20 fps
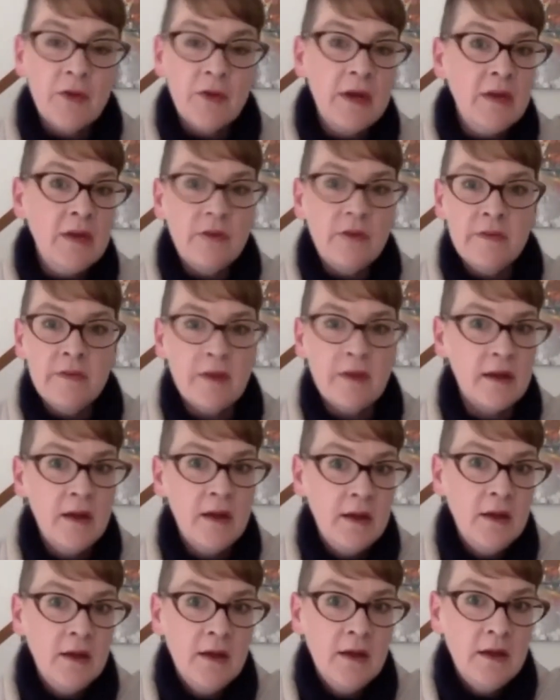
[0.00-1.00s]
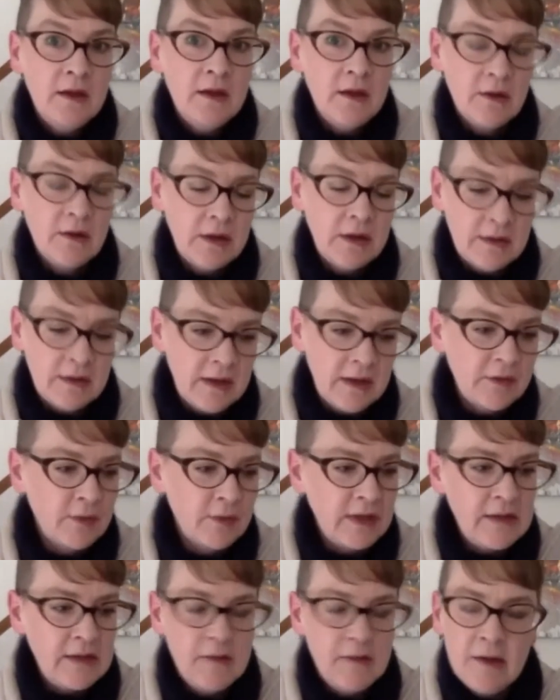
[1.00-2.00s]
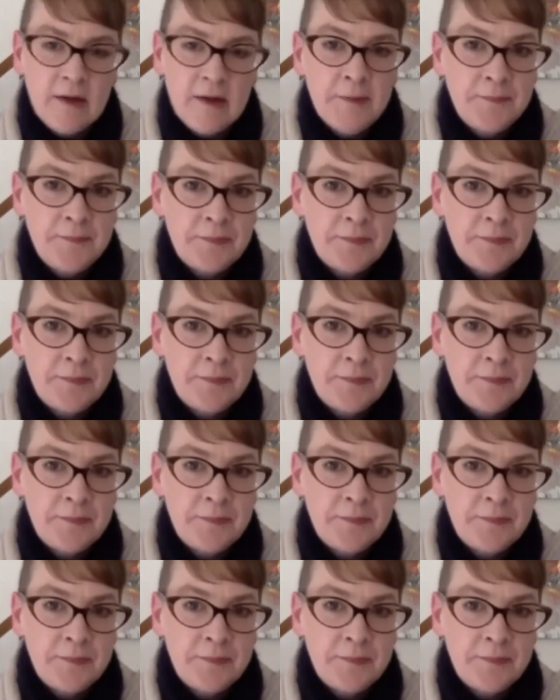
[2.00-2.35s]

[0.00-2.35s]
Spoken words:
And so he just said, you know, it's really,